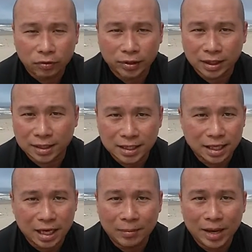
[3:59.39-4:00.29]
for it to
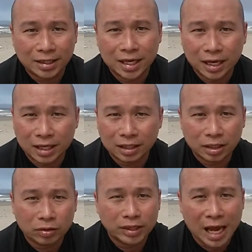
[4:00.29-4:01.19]
sync, it may take
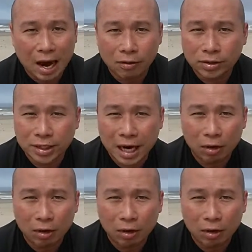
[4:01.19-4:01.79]
literally hours and